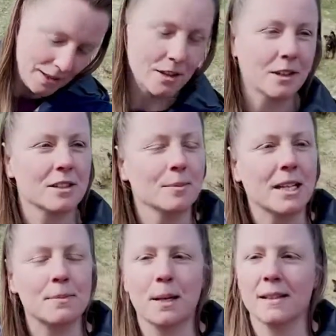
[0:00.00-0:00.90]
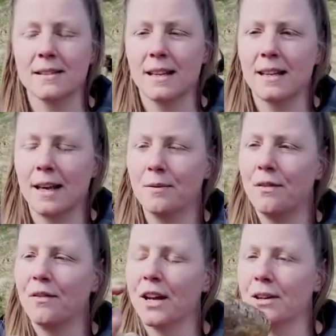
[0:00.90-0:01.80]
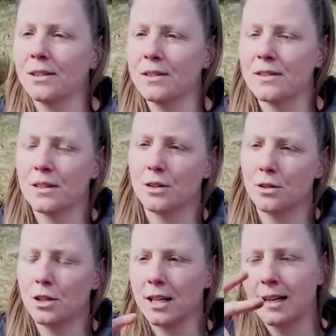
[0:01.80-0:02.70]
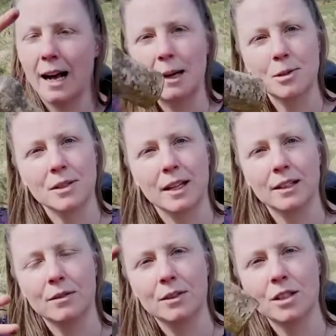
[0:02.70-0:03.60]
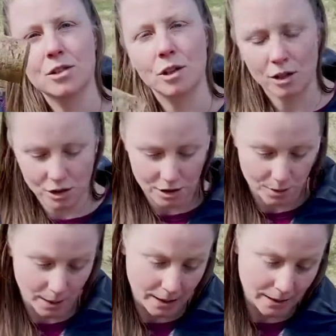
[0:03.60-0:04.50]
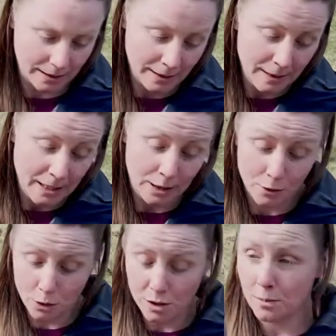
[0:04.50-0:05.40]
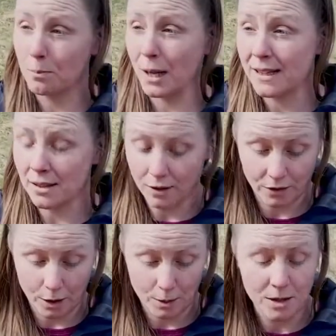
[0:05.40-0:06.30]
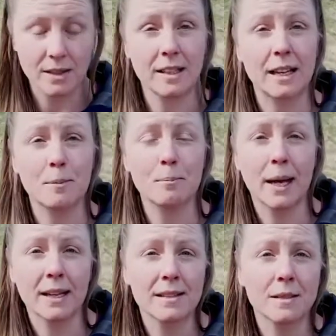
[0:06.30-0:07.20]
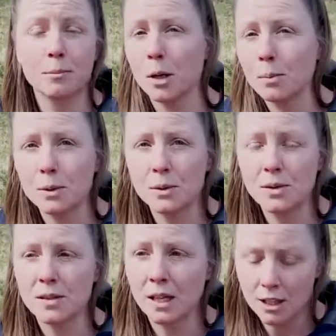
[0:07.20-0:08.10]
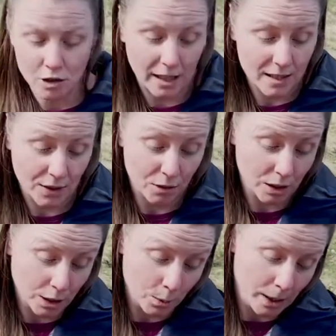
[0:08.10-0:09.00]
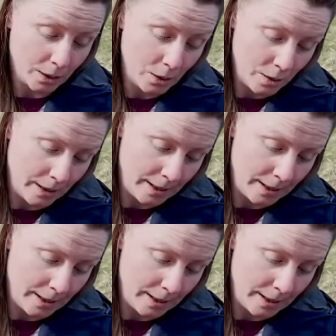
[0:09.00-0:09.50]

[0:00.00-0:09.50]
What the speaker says: there are some nice plants like ferns that you can capture that lovely structure as well, and of course brighter flowers like pinks and purples transfer really well.